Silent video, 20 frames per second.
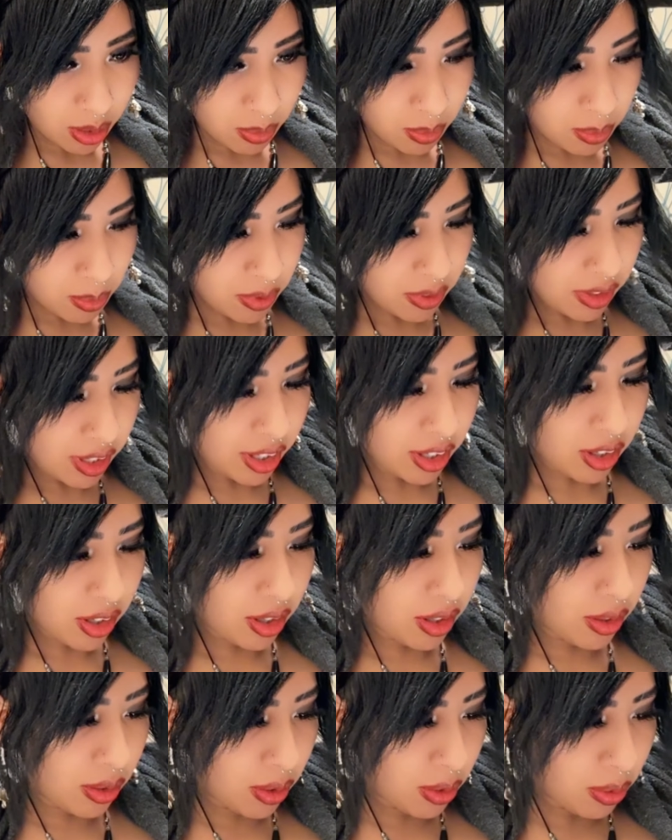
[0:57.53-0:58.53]
with like
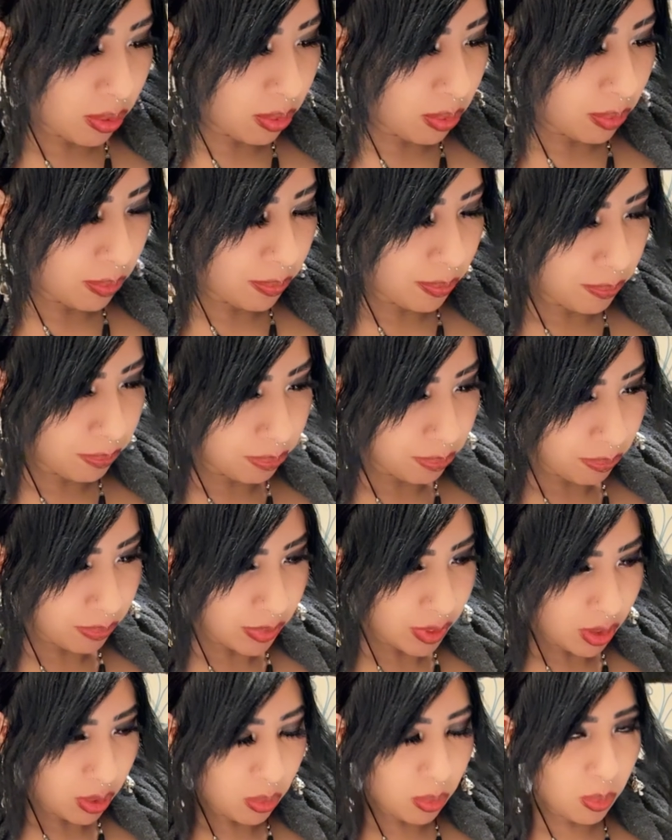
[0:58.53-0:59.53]
a
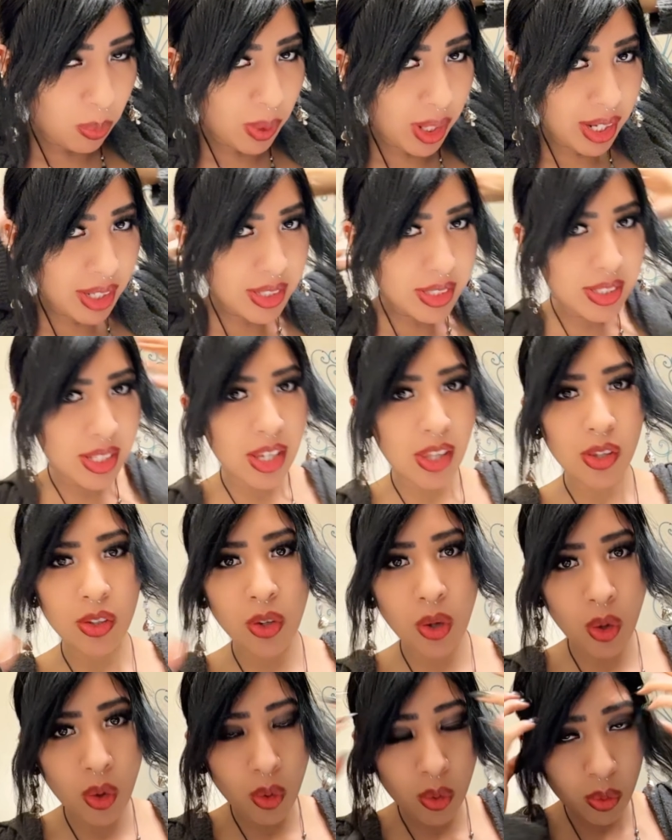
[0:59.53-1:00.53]
rat tail
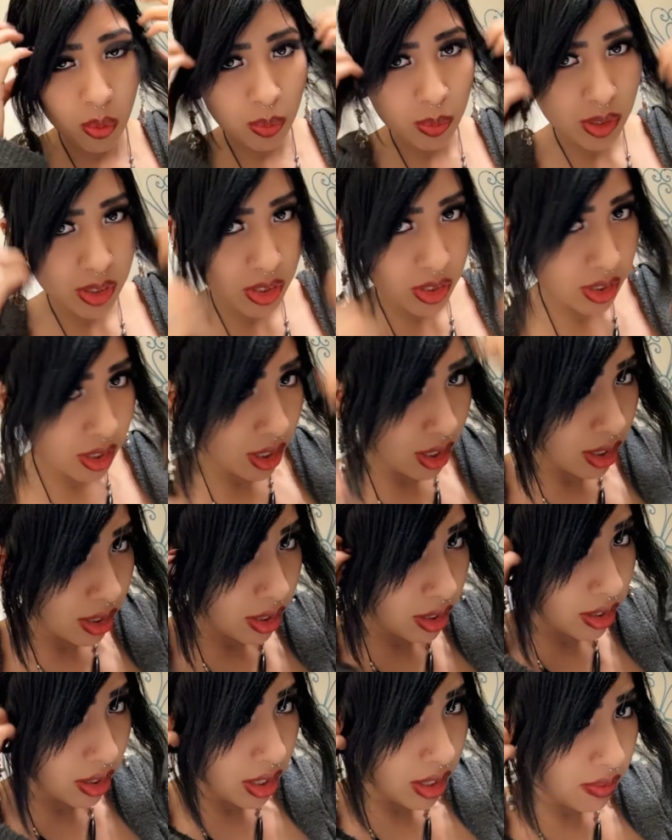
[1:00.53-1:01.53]
comb and just kind
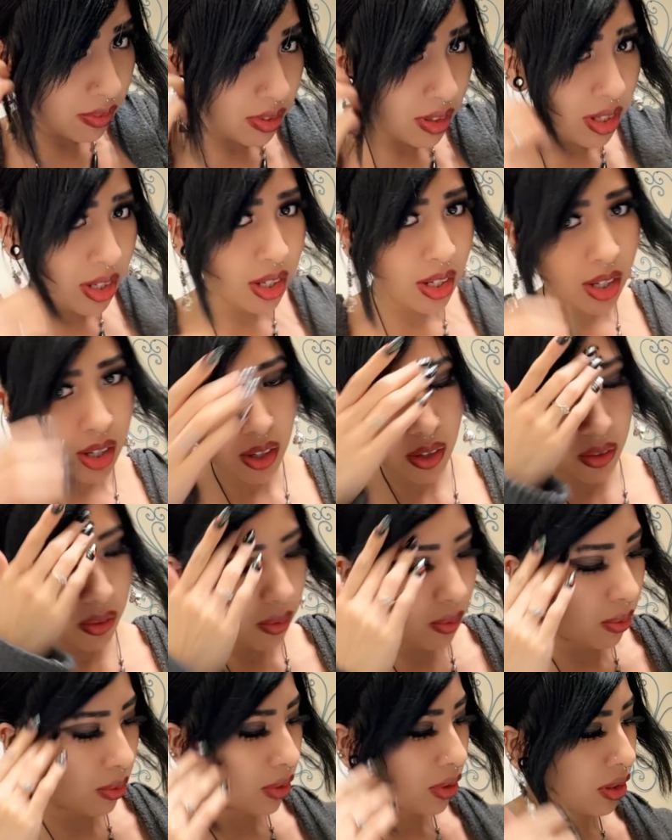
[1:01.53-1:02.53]
of even it
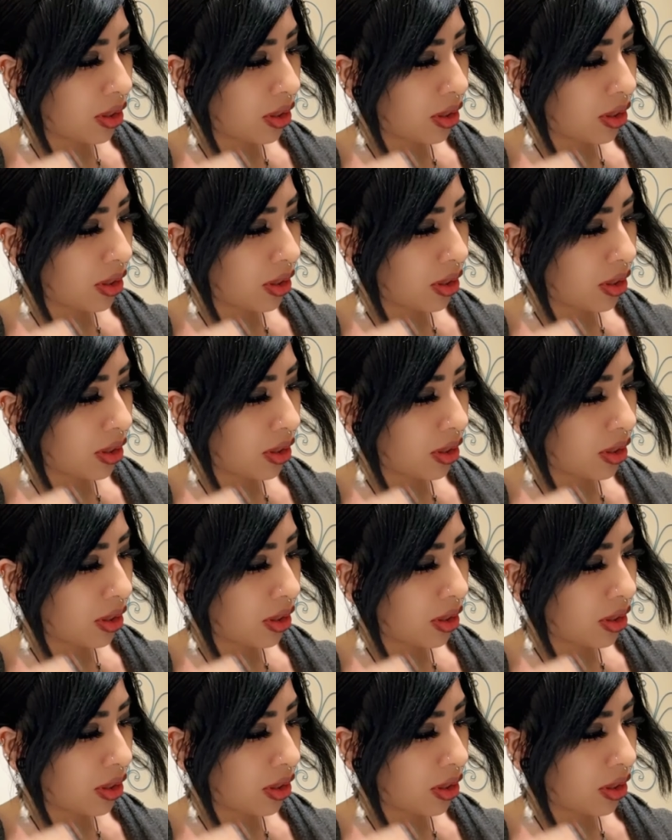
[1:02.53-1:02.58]
out